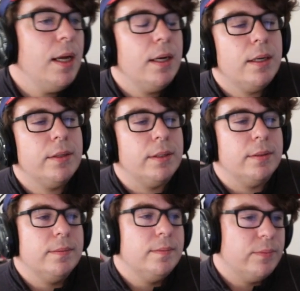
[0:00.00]
Oh yeah.
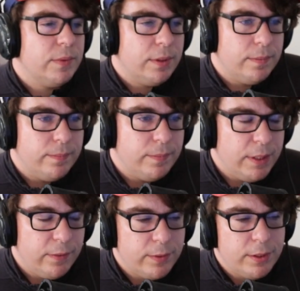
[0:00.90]
And
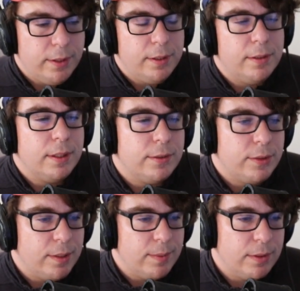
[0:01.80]
if there's anything you'd like to say
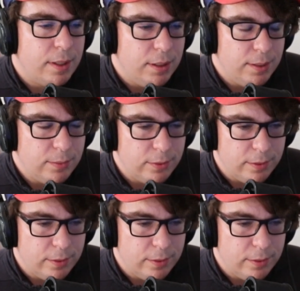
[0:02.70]
about the game or...